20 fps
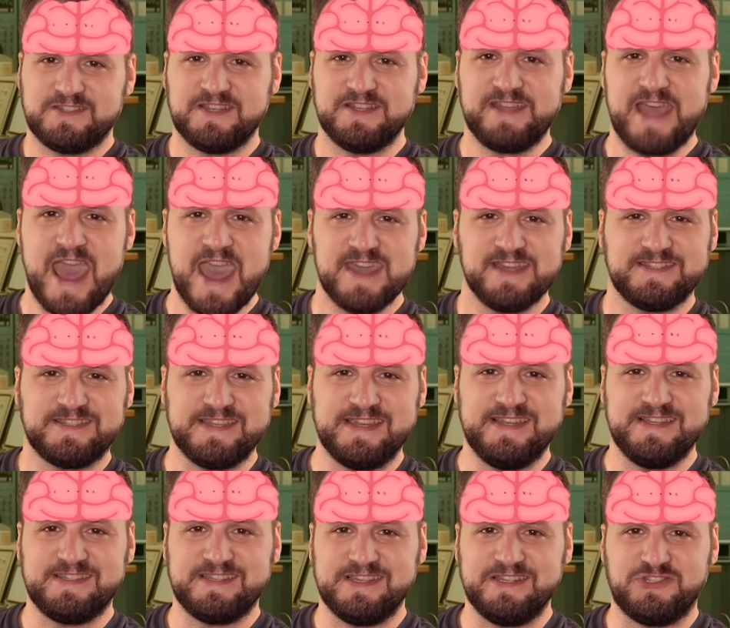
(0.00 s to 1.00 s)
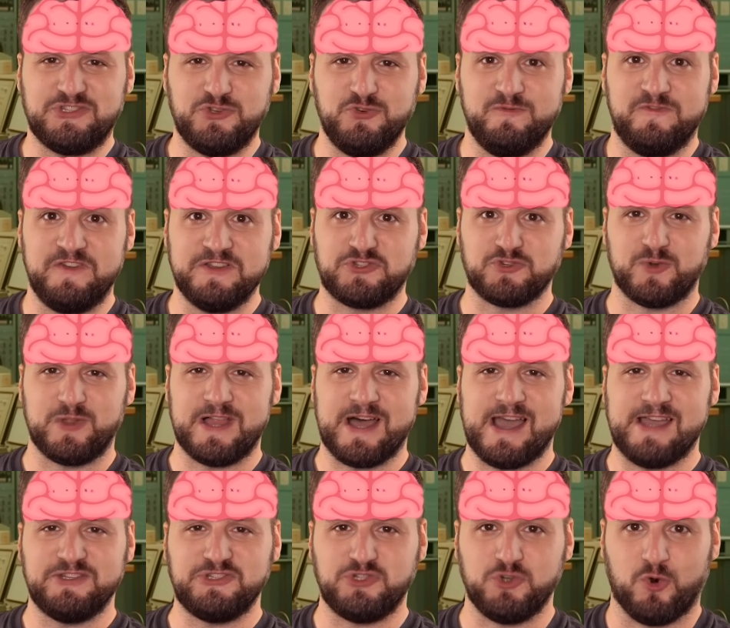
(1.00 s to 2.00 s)
Today, it's easy to
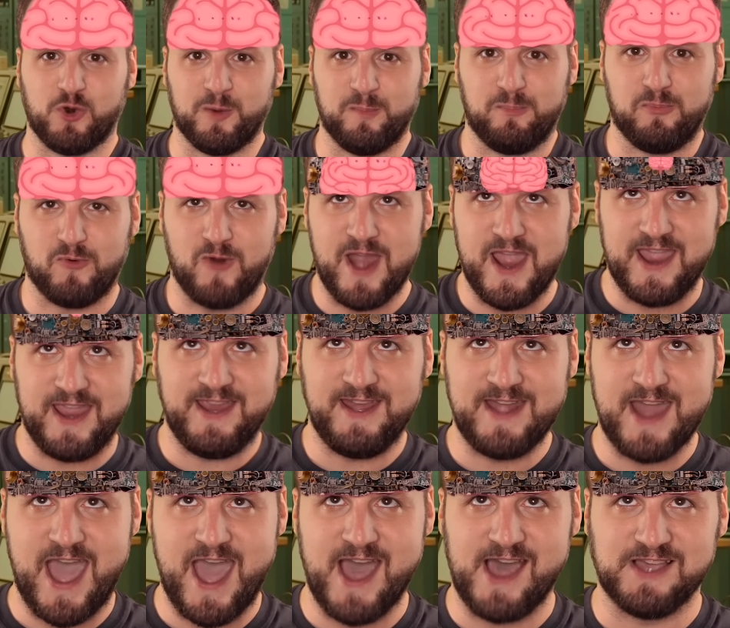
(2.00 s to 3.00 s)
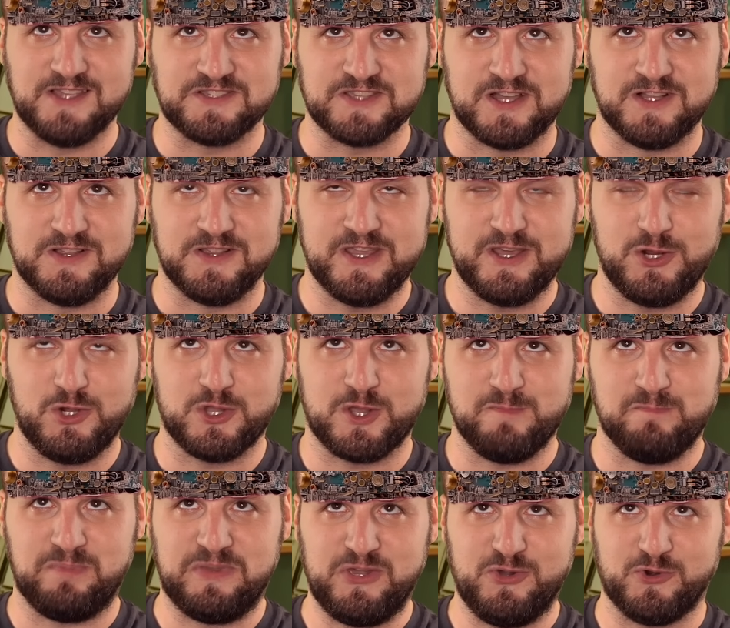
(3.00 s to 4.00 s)
visualize your brain as a little
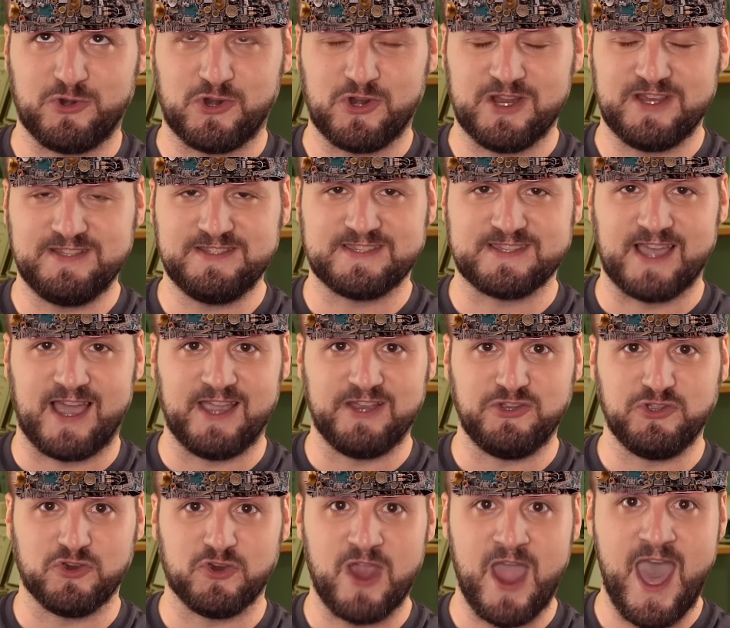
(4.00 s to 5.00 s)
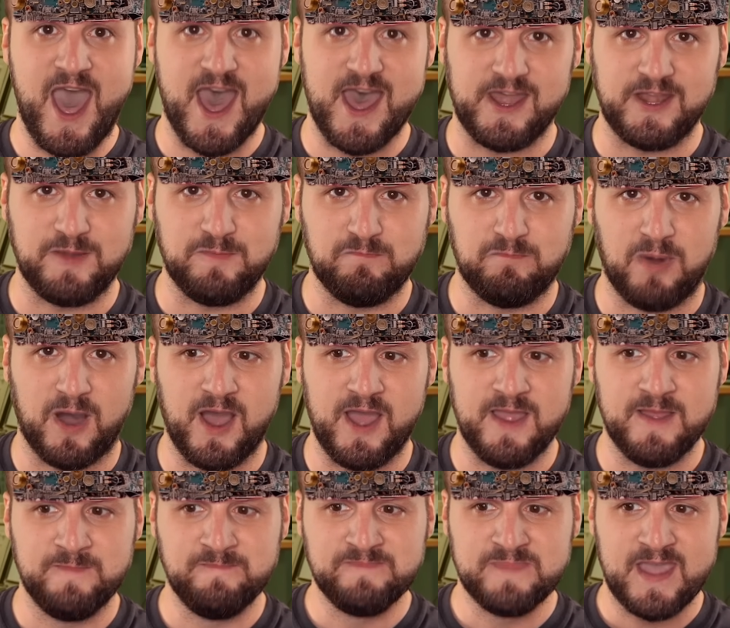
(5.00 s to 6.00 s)
computer inside your head,
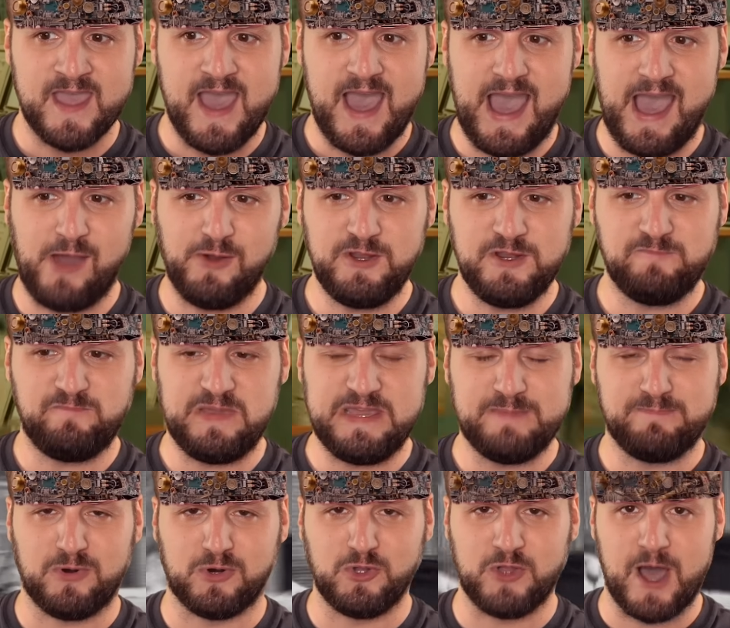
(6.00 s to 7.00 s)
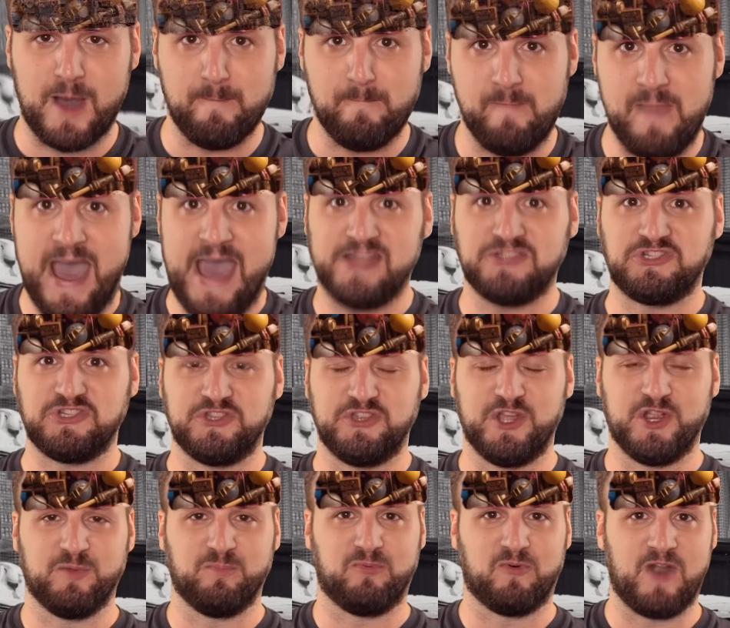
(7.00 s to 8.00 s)
but how did people
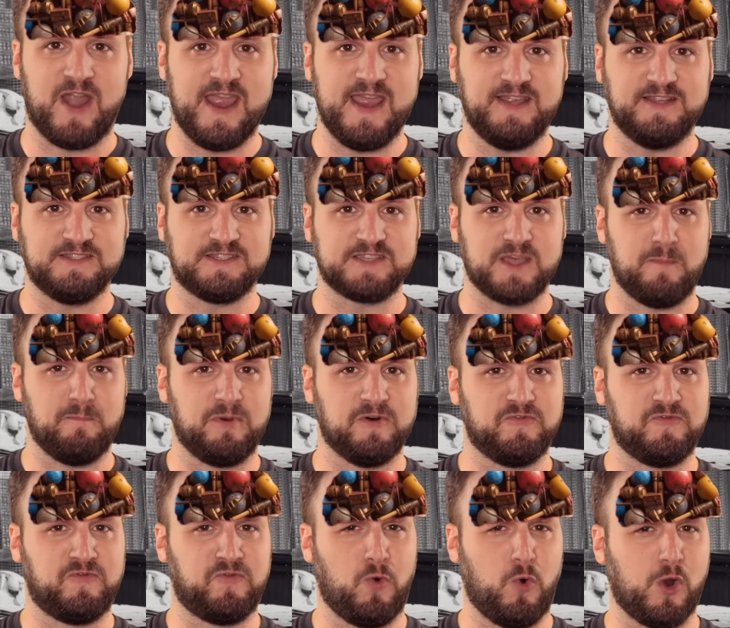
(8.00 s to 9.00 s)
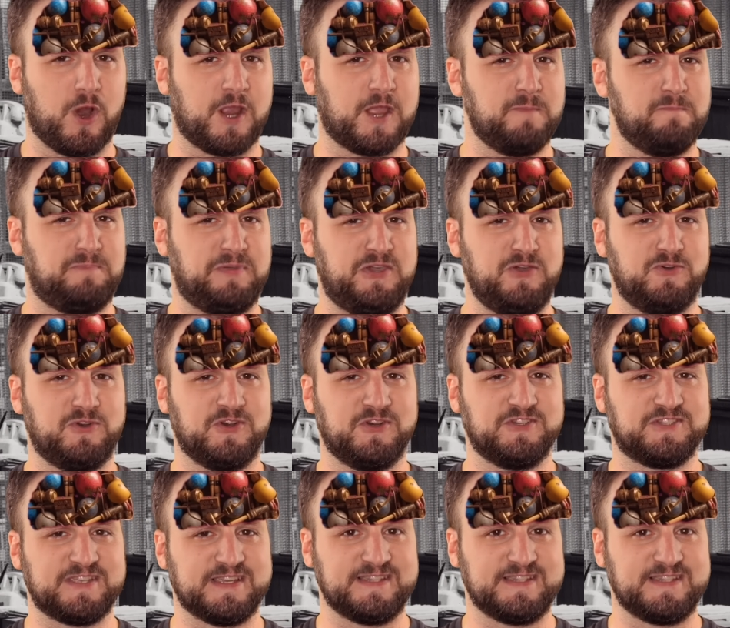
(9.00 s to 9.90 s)
imagine their brains before computers